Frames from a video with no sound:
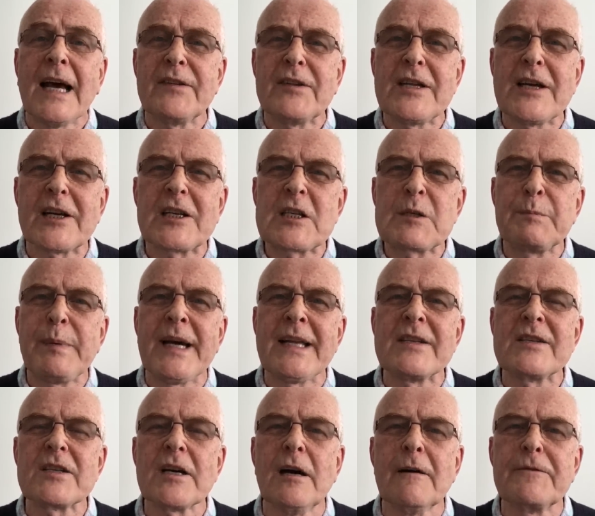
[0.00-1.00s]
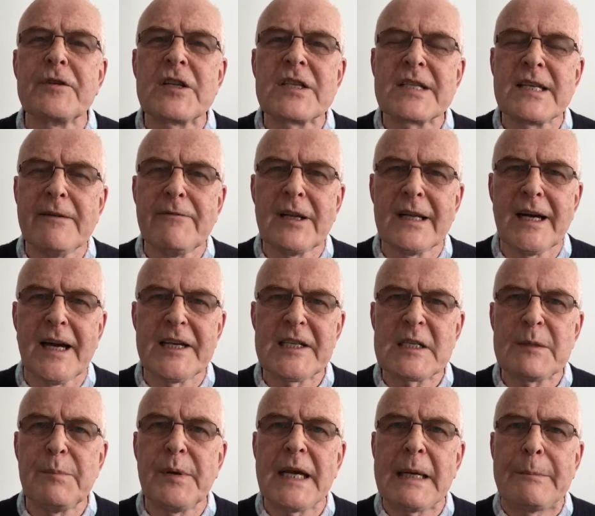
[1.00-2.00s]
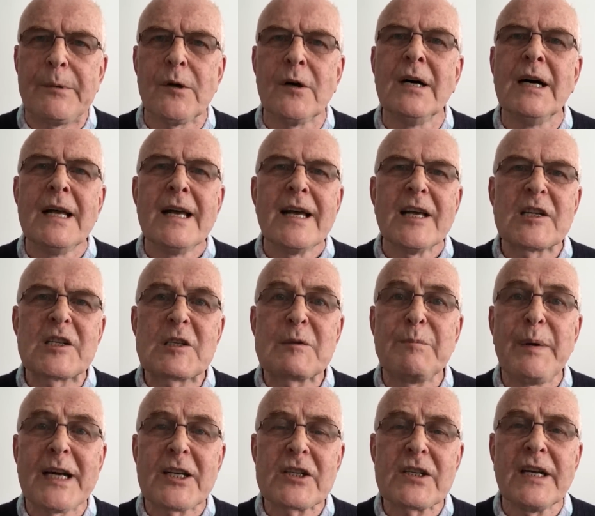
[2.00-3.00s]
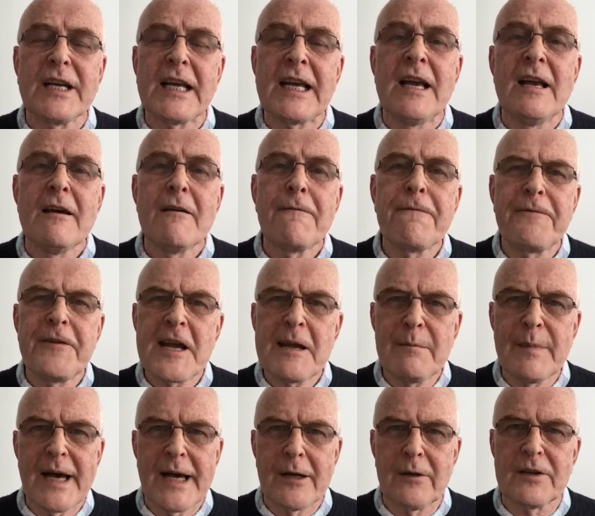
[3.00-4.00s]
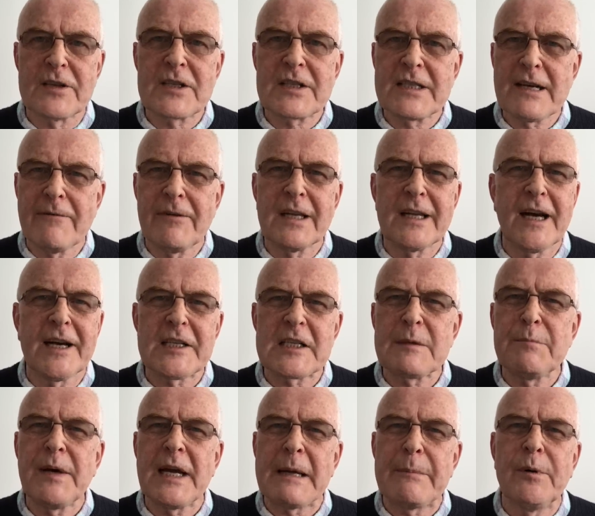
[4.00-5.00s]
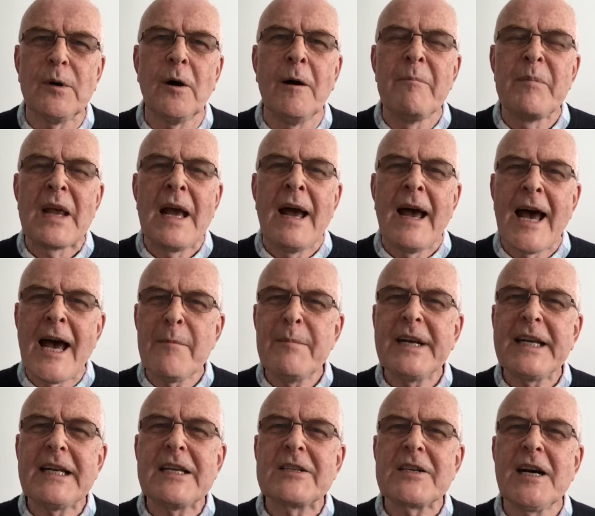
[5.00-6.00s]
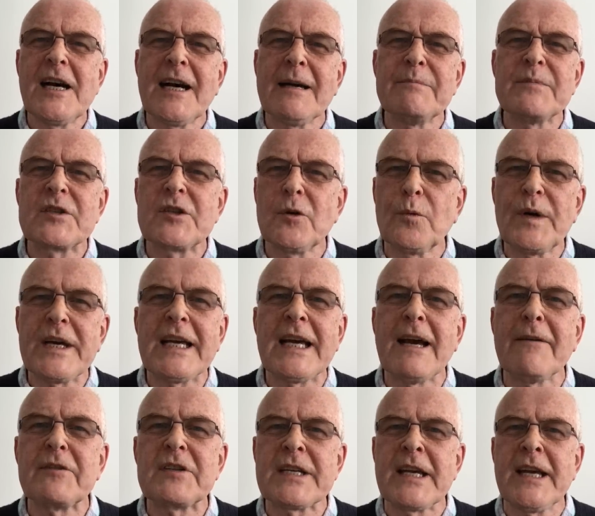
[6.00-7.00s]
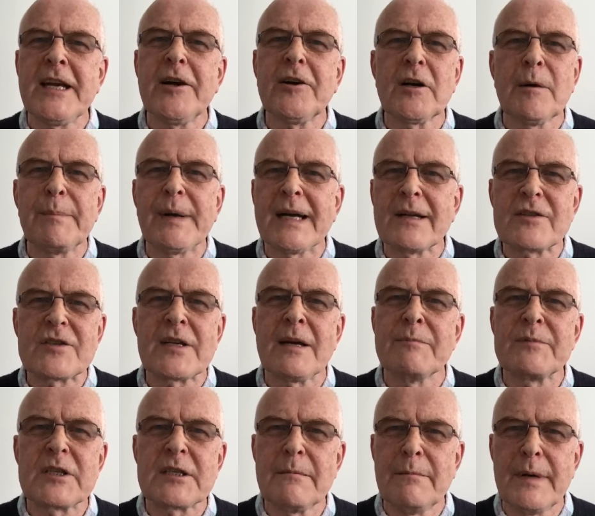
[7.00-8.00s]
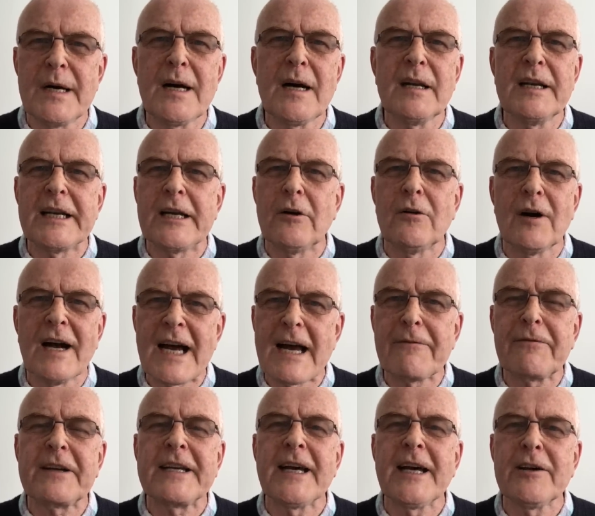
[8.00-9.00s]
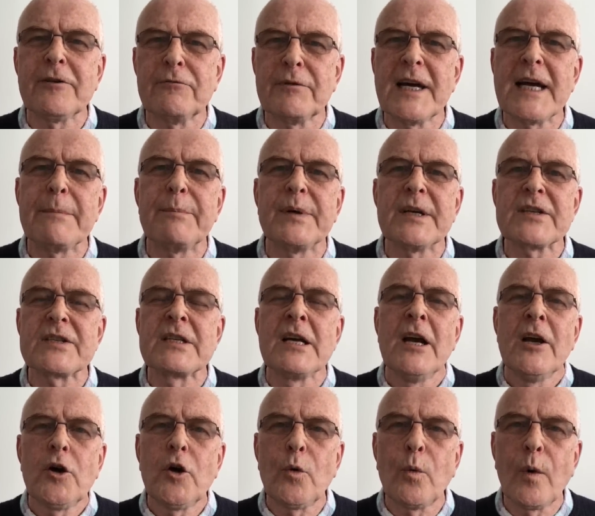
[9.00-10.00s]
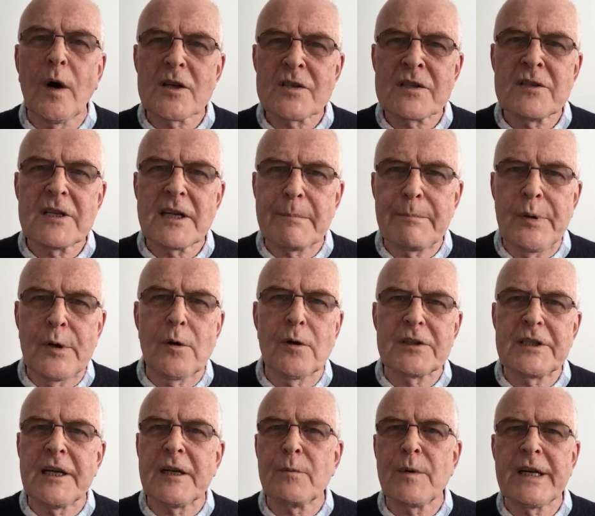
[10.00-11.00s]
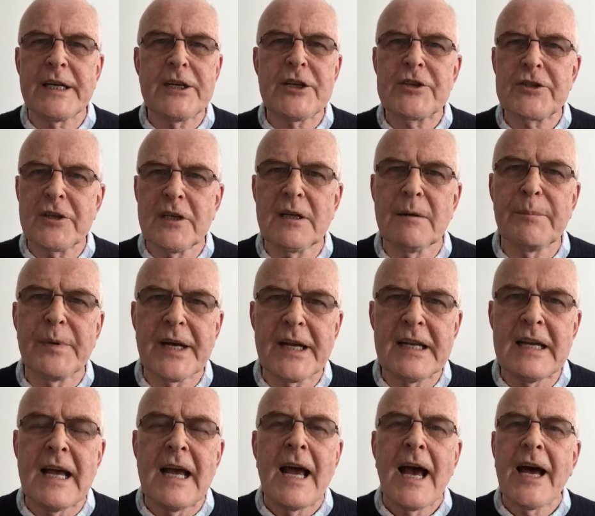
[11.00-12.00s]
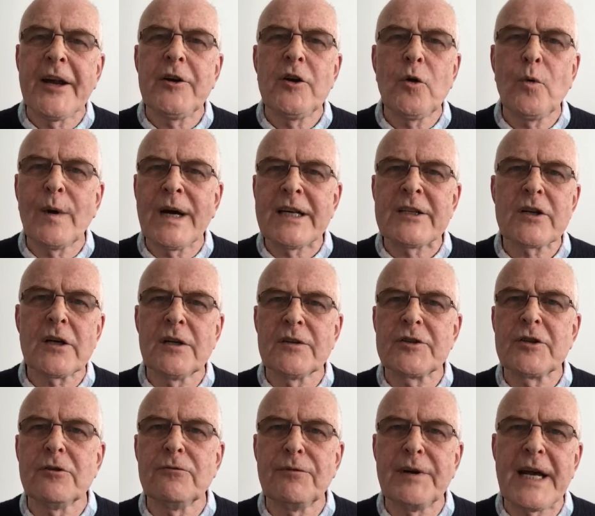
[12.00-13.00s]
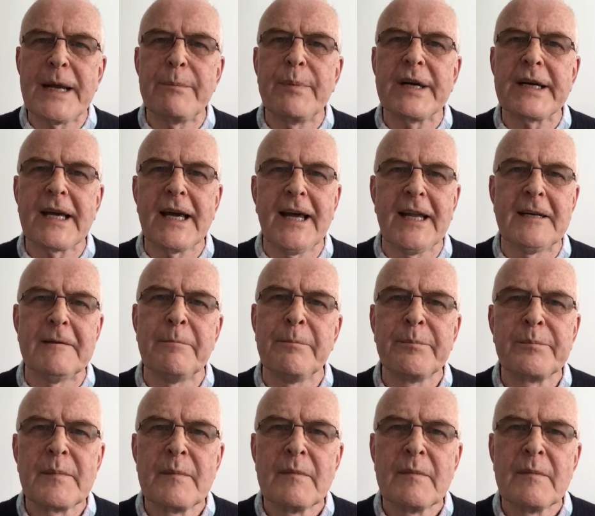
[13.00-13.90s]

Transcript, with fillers: at the expense of civilised people, especially female civilised people. How many times do we have to hear about some Somali or Afghan rapist who wasn't deported when he should have been and who who went on to rape again.